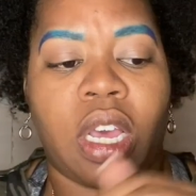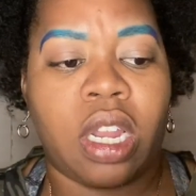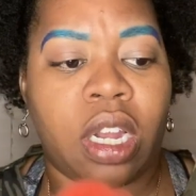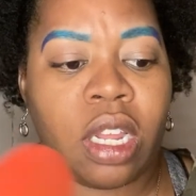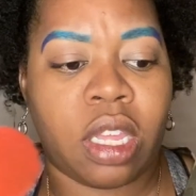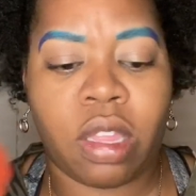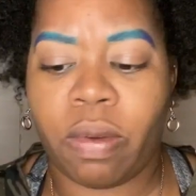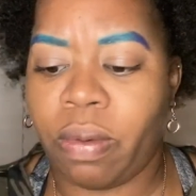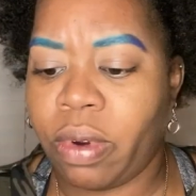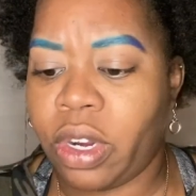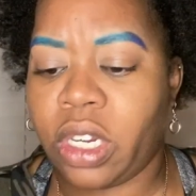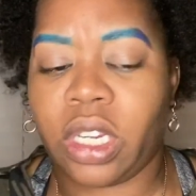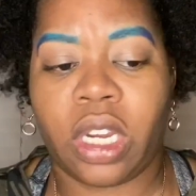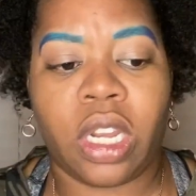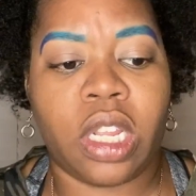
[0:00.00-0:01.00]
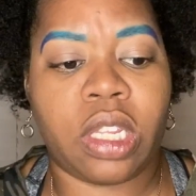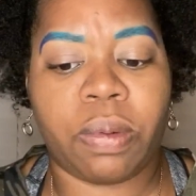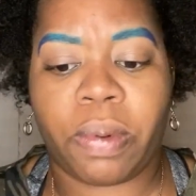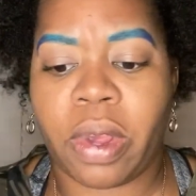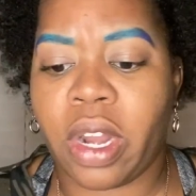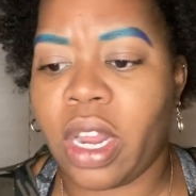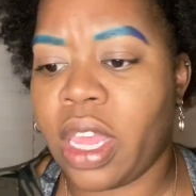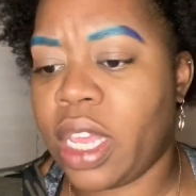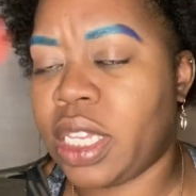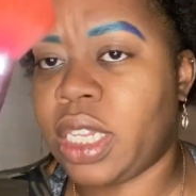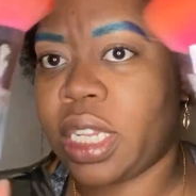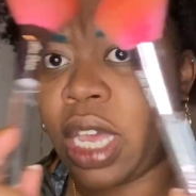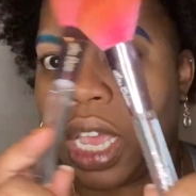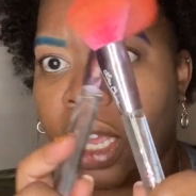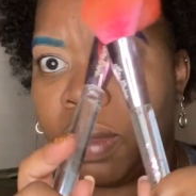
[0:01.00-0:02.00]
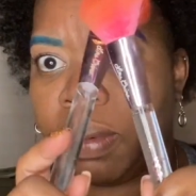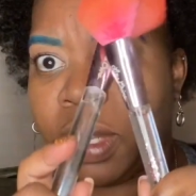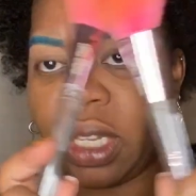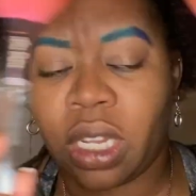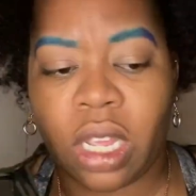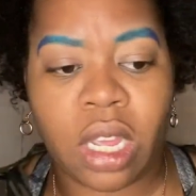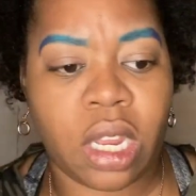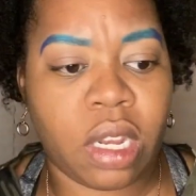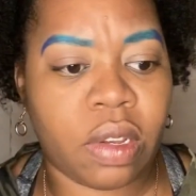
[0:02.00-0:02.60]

another brush, and it's part of this same set.